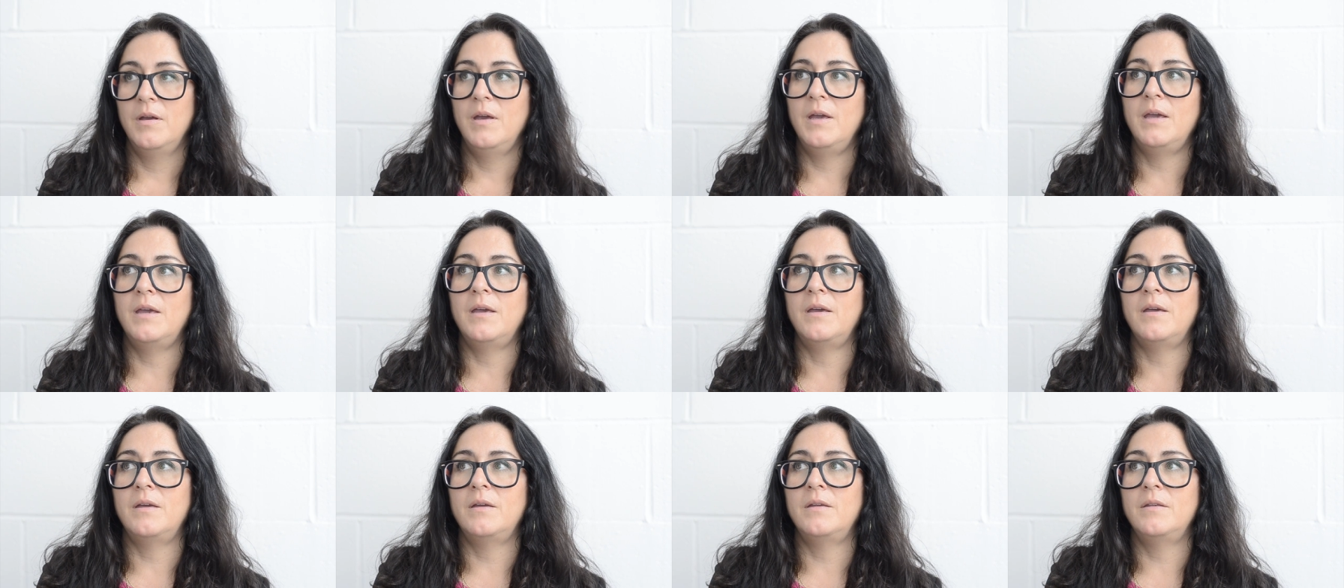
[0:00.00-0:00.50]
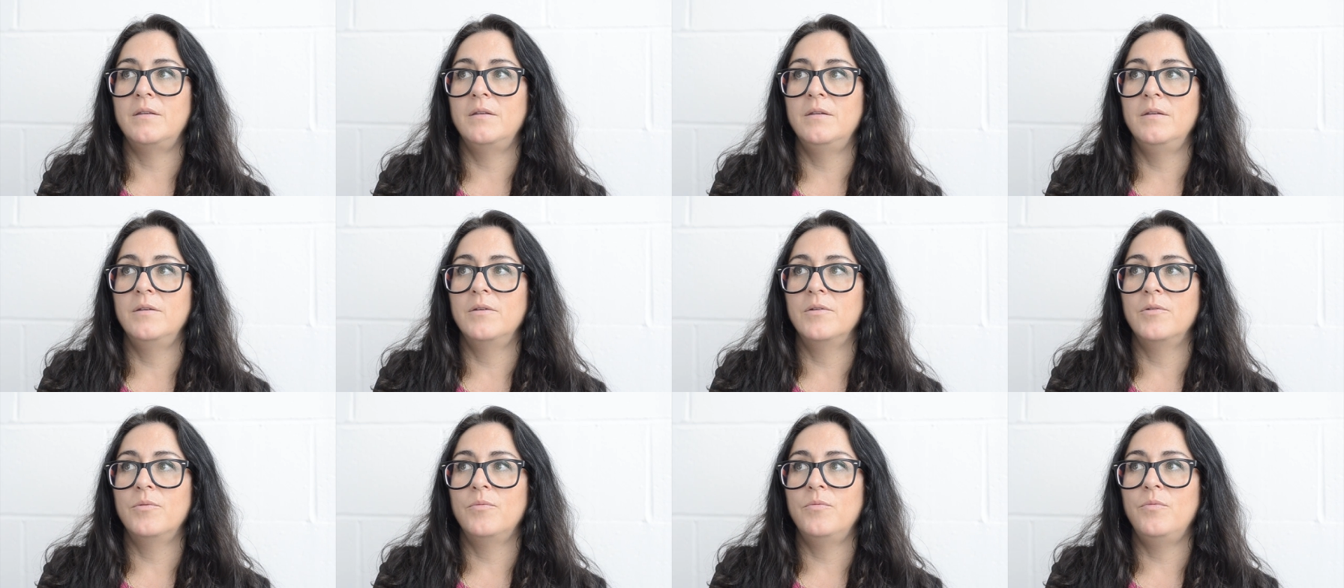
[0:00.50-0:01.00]

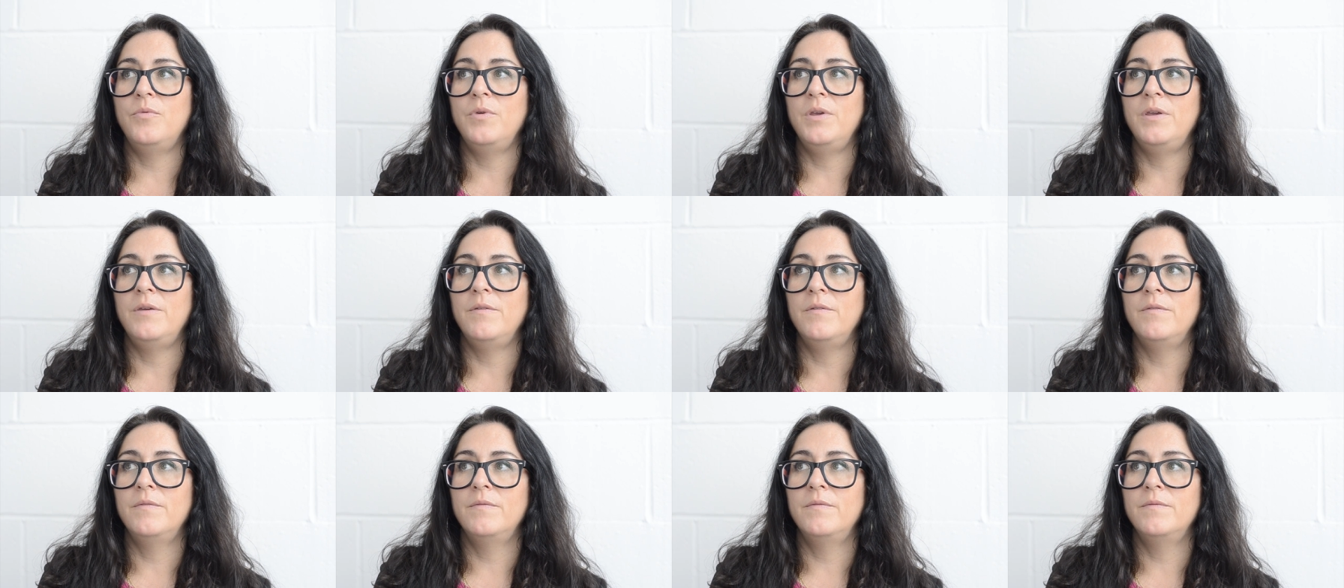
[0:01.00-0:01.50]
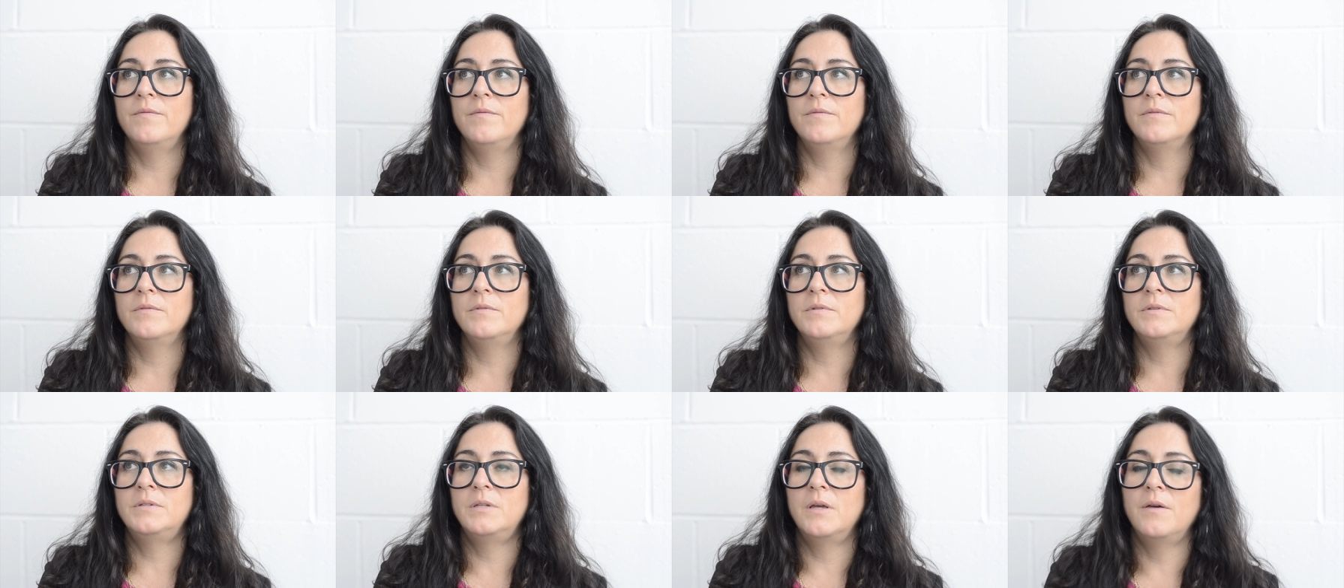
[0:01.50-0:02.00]
and we've
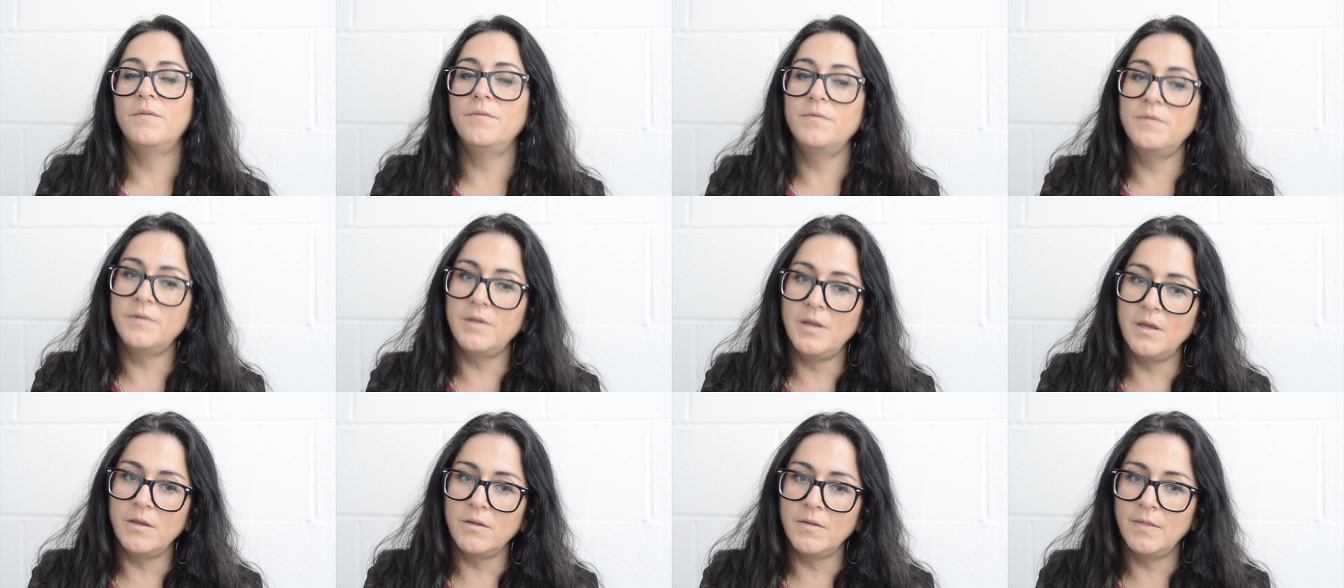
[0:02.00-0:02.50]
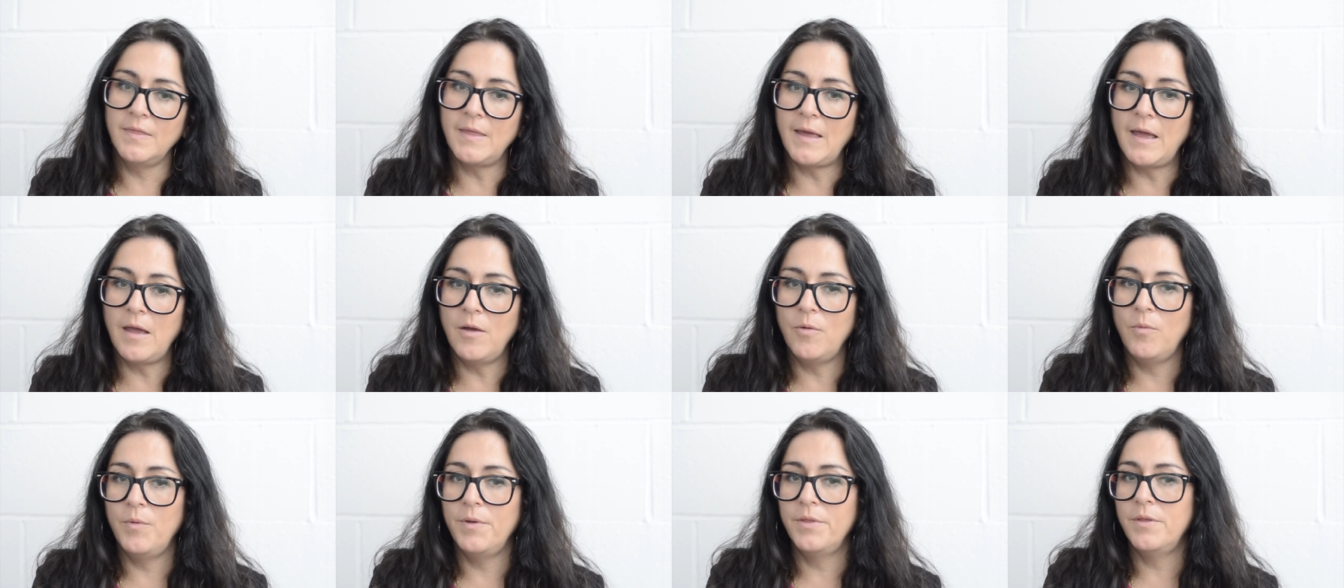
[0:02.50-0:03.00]
dovetailed
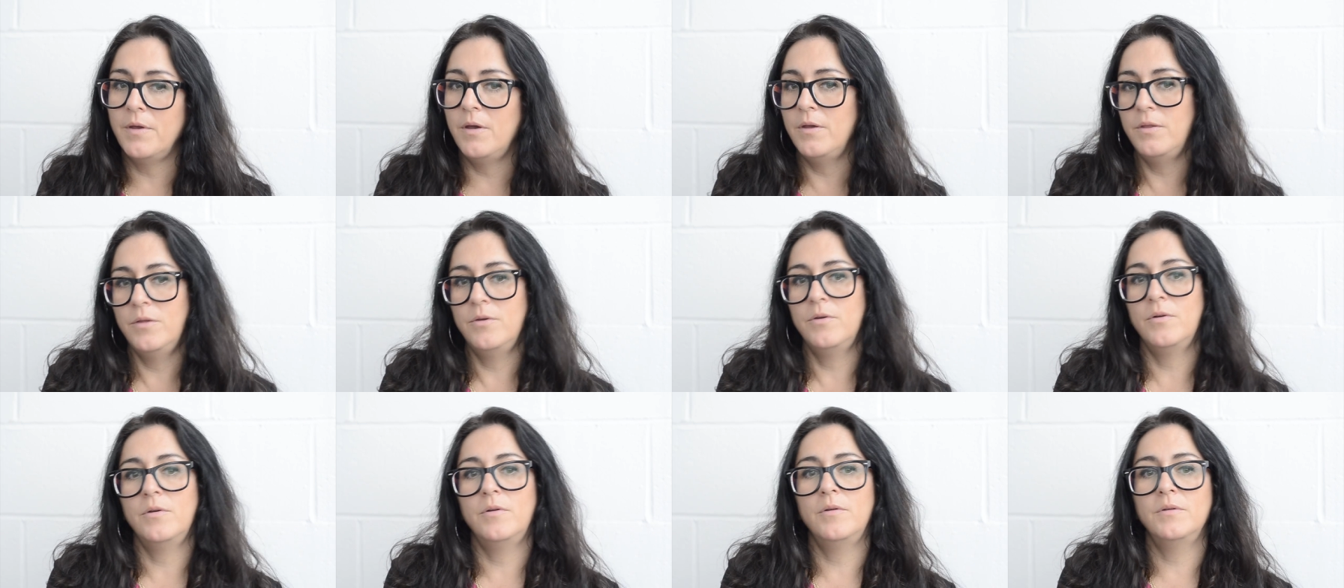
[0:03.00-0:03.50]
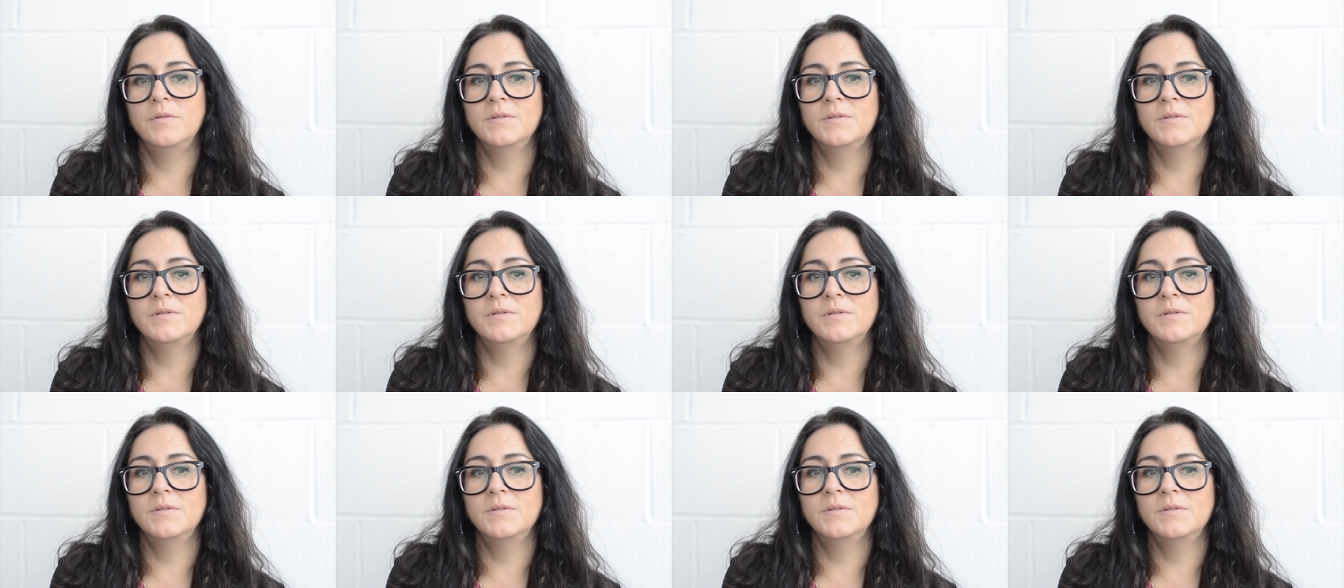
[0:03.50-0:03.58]
that with other